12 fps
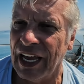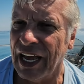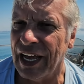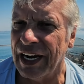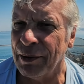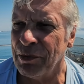
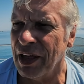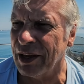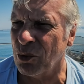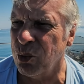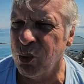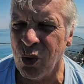And I'm
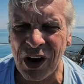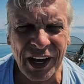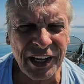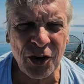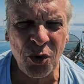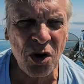like, why
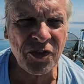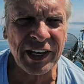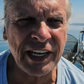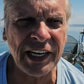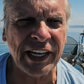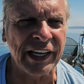are you
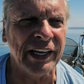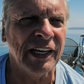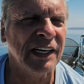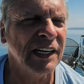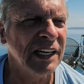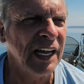overheating?
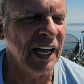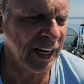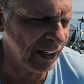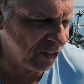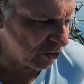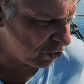And
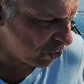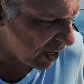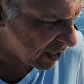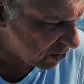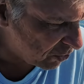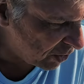I
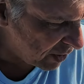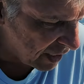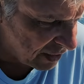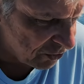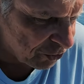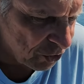checked it
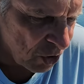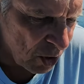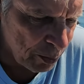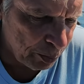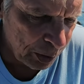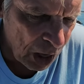and it's
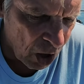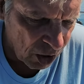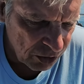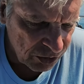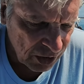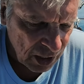not
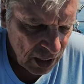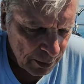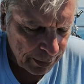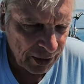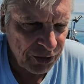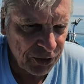blocked,
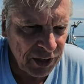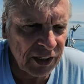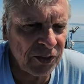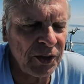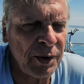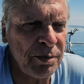but I
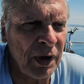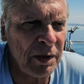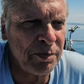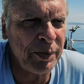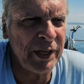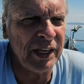think there
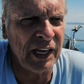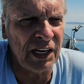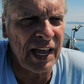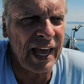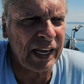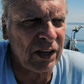might be a
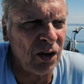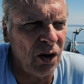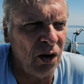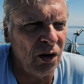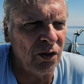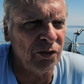lack
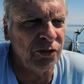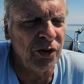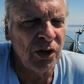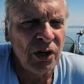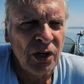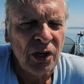of
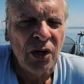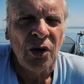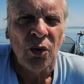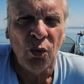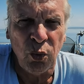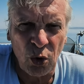
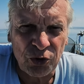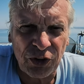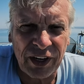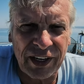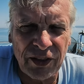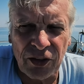
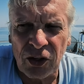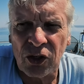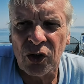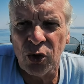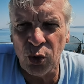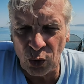water in the
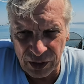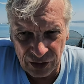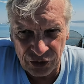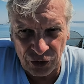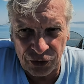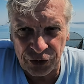
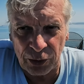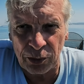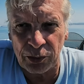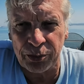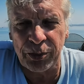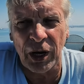cooling system.